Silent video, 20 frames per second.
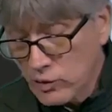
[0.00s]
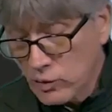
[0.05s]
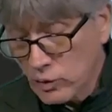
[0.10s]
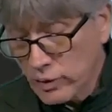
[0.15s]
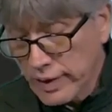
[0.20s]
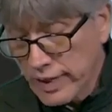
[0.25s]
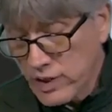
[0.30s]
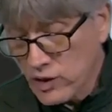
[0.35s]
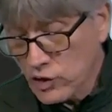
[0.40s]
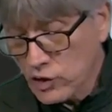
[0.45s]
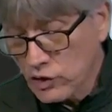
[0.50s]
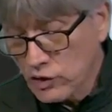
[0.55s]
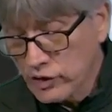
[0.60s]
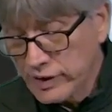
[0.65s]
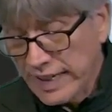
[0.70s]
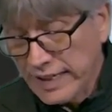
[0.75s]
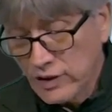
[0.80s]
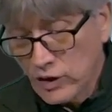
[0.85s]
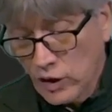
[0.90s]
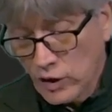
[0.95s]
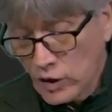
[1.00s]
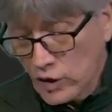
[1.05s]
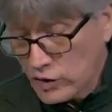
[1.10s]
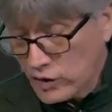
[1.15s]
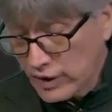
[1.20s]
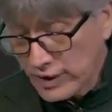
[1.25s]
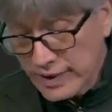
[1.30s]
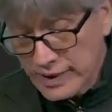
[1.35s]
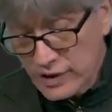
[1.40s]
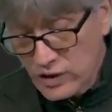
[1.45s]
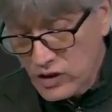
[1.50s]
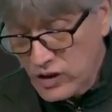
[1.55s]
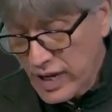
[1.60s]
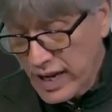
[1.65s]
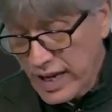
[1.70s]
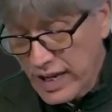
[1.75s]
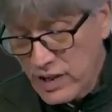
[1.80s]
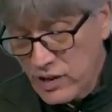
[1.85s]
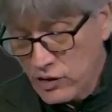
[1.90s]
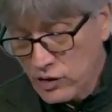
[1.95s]
education, technological
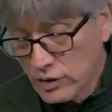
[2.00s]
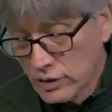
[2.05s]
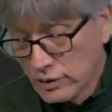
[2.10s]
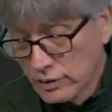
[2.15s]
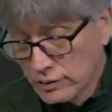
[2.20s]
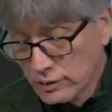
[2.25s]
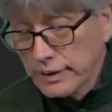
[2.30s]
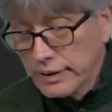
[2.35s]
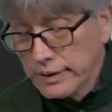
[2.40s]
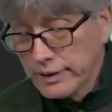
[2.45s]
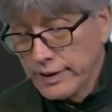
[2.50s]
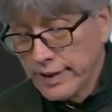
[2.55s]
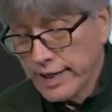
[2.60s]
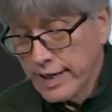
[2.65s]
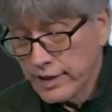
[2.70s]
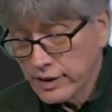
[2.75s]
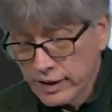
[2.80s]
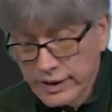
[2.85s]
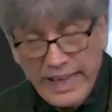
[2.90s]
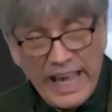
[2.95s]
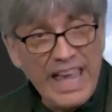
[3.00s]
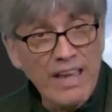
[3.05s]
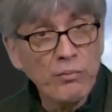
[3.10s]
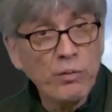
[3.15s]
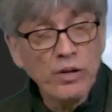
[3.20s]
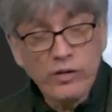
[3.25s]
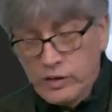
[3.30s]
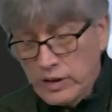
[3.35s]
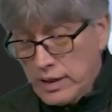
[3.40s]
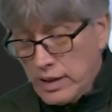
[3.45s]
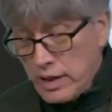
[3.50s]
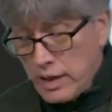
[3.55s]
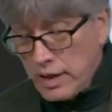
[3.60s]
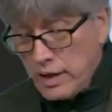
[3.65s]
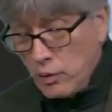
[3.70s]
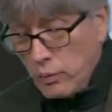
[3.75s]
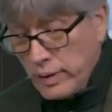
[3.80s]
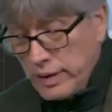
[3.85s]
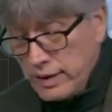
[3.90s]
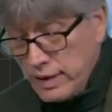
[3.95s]
change. There are tables in
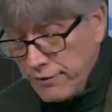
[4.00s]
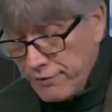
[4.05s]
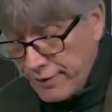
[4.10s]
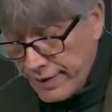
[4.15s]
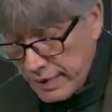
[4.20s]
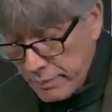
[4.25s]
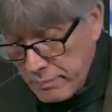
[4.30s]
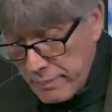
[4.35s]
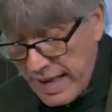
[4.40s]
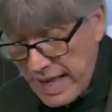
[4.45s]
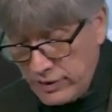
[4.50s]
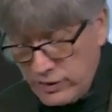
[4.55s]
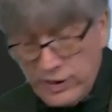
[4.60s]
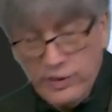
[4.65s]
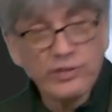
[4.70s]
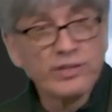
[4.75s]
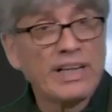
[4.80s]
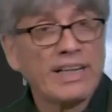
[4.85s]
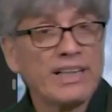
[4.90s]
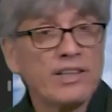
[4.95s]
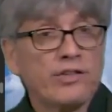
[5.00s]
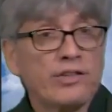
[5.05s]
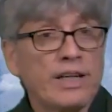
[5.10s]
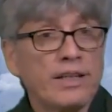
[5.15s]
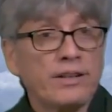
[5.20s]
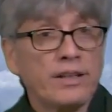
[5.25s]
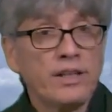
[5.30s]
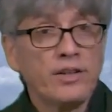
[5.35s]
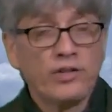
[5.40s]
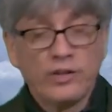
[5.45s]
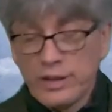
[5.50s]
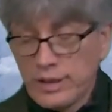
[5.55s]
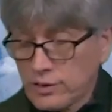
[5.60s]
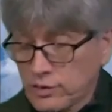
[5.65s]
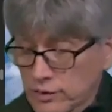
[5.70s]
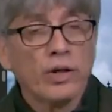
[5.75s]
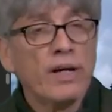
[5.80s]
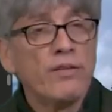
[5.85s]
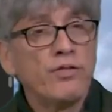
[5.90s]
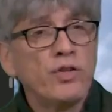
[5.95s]
here with different metrics and
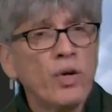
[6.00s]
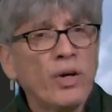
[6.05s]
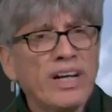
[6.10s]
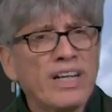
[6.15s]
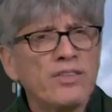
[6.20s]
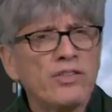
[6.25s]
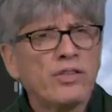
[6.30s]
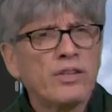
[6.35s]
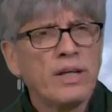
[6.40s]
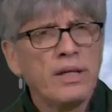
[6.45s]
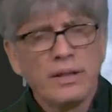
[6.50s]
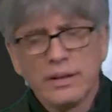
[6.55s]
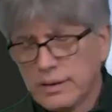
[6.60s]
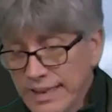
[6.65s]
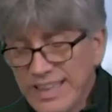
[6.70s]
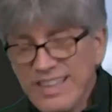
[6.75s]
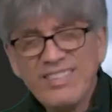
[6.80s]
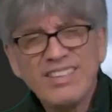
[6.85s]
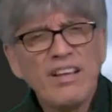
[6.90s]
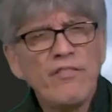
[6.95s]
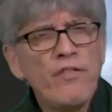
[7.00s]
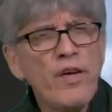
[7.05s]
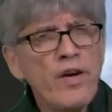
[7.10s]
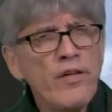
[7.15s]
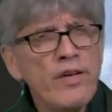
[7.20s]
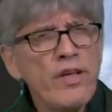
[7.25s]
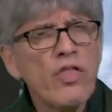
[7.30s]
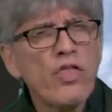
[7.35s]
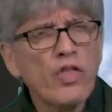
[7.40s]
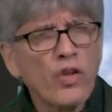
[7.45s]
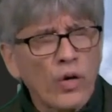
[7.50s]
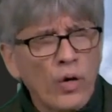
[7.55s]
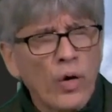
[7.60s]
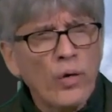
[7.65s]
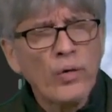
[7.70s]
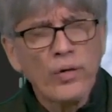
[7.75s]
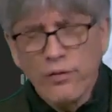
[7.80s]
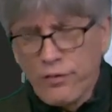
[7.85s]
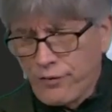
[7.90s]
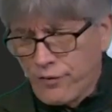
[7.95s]
statistics. And as you can see, it's a very
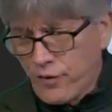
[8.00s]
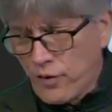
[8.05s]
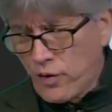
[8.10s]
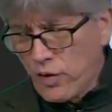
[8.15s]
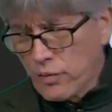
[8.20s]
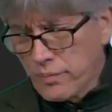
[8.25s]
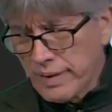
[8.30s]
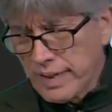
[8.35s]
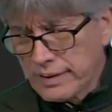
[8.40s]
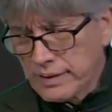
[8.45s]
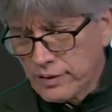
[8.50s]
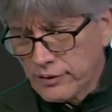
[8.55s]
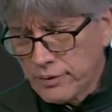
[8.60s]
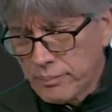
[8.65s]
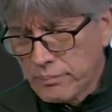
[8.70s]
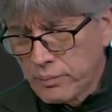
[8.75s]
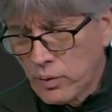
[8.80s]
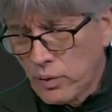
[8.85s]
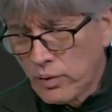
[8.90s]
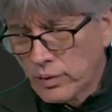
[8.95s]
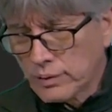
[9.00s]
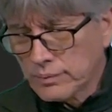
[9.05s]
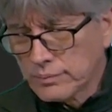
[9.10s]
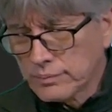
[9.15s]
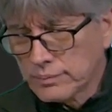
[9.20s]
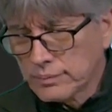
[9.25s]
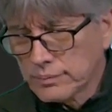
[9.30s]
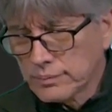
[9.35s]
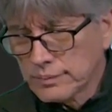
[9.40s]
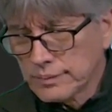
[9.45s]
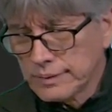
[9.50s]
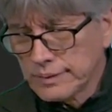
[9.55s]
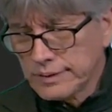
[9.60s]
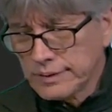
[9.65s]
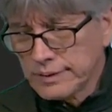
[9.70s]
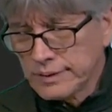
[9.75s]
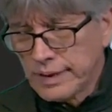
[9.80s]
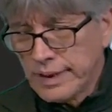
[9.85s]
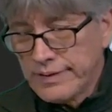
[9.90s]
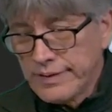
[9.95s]
thorough format report.
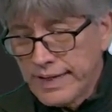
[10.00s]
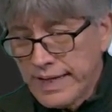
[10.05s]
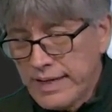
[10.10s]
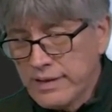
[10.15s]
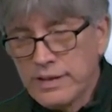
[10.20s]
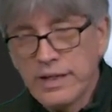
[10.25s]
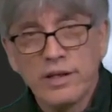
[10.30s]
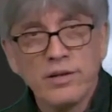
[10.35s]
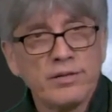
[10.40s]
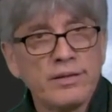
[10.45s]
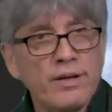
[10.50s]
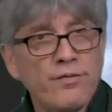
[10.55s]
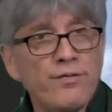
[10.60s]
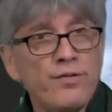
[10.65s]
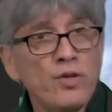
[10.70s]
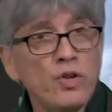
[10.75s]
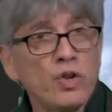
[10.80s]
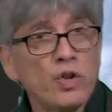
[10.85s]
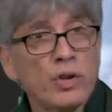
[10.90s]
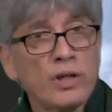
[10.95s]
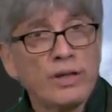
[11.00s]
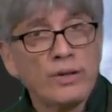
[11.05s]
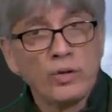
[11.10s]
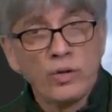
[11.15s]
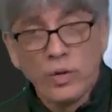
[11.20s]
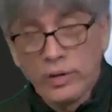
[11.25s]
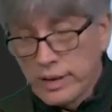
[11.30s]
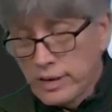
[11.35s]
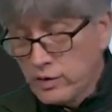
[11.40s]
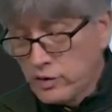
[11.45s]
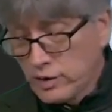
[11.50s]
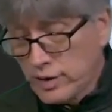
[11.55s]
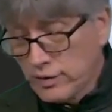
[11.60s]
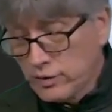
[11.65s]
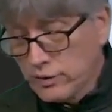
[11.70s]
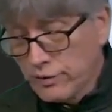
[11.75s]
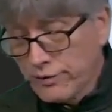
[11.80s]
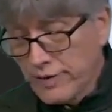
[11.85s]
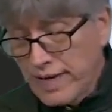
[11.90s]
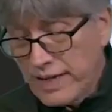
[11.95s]
And then there is the future outlook in 3
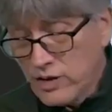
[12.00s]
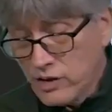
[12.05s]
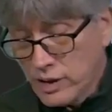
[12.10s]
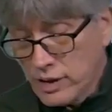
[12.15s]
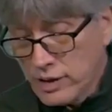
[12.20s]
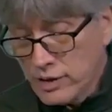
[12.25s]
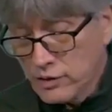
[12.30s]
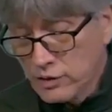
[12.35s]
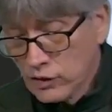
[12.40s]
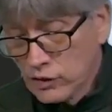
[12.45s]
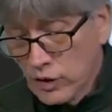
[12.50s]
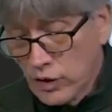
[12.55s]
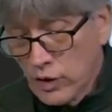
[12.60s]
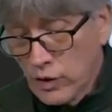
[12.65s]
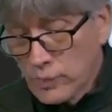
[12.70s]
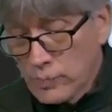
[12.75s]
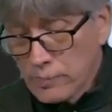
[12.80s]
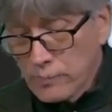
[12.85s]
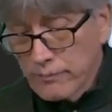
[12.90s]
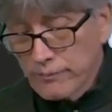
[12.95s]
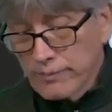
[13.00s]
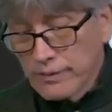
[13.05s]
to 5 years. So